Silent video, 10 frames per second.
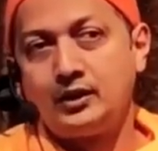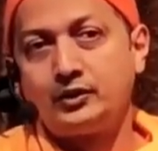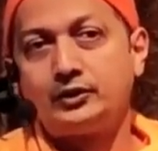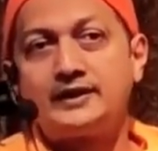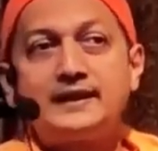
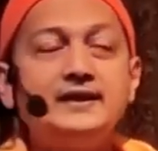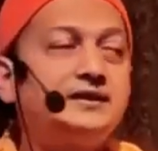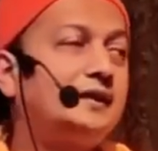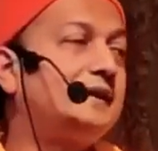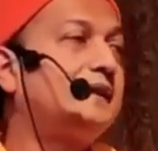So the
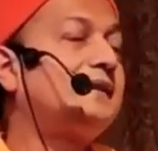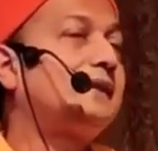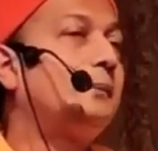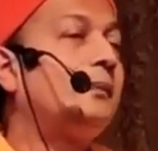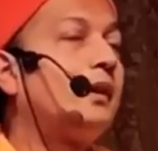sensory
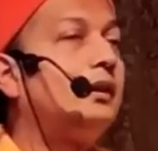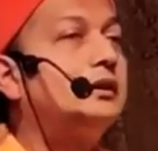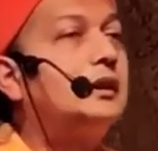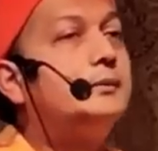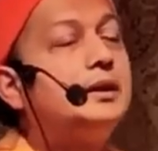system,
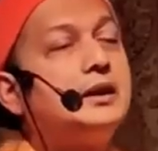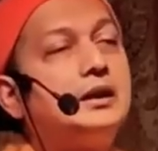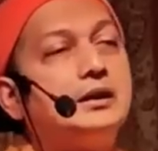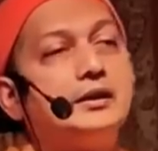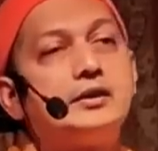
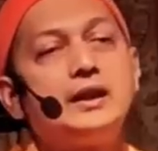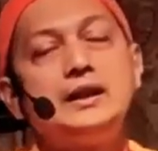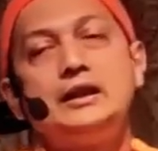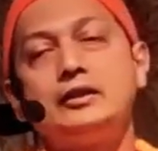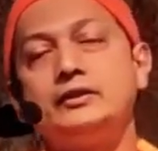Damah,
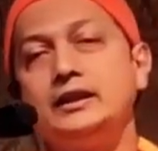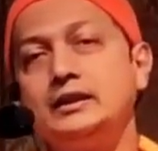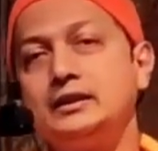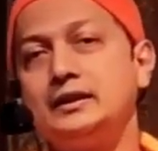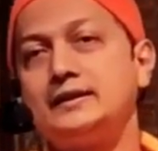training of
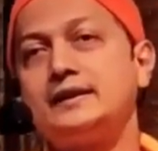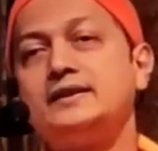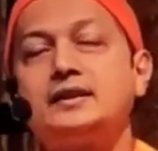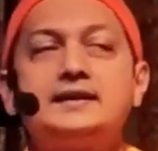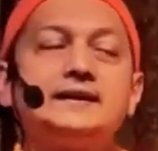the
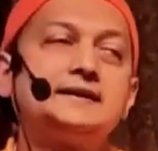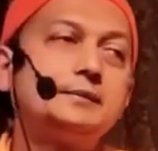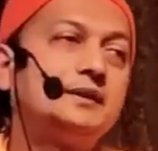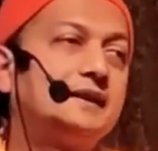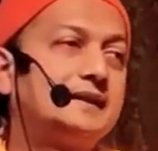sensory
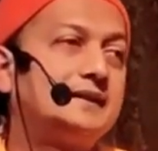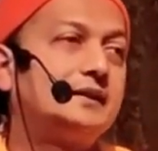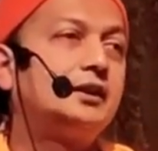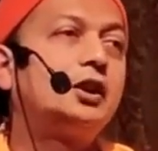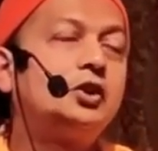system is
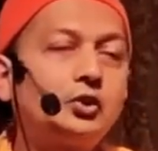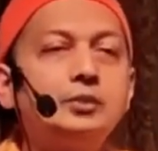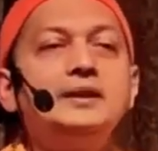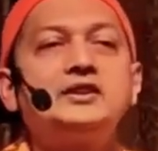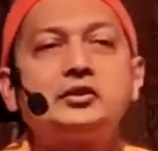necessary. Control
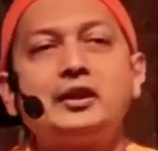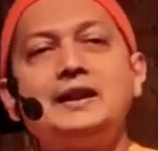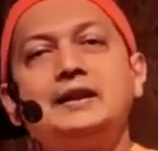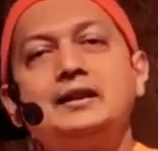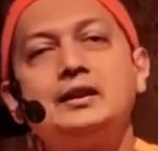means
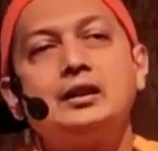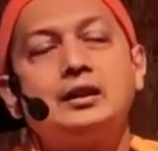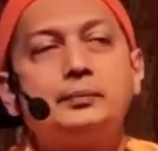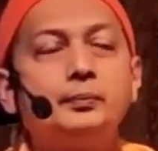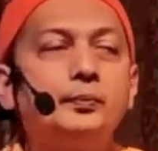training,
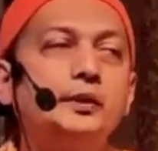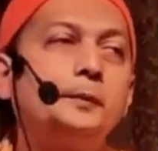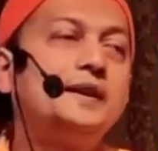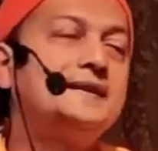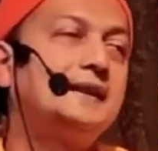
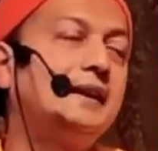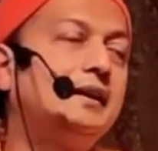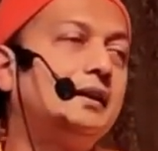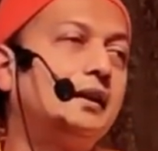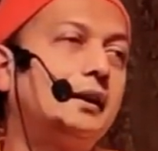replacing